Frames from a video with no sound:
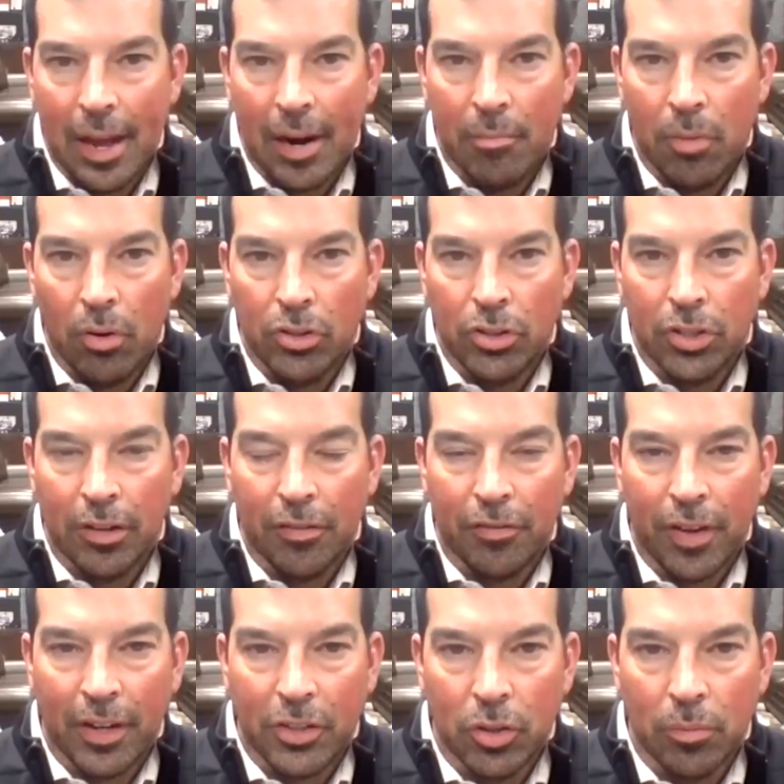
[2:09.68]
that emotion
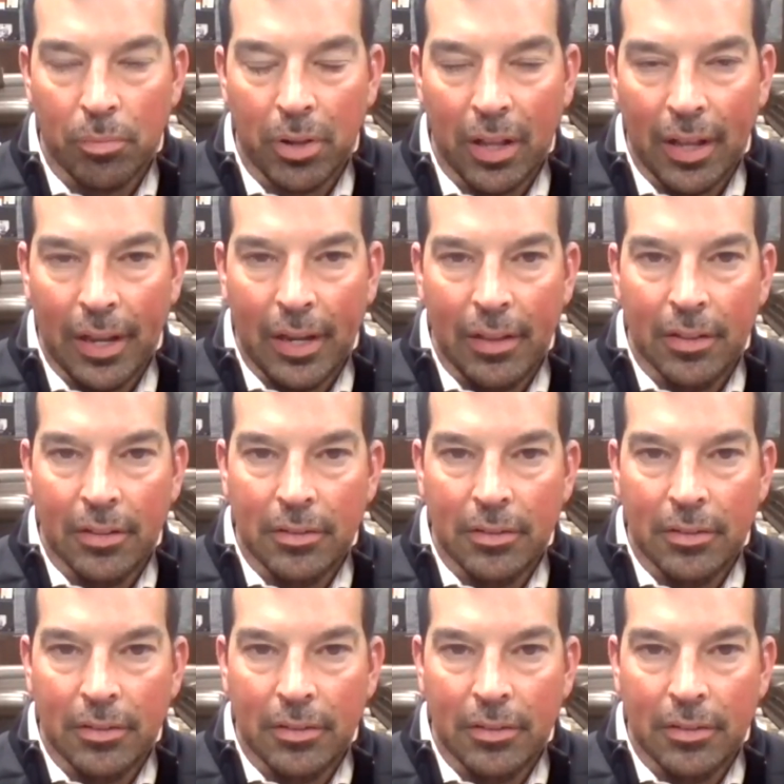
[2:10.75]
affect your play,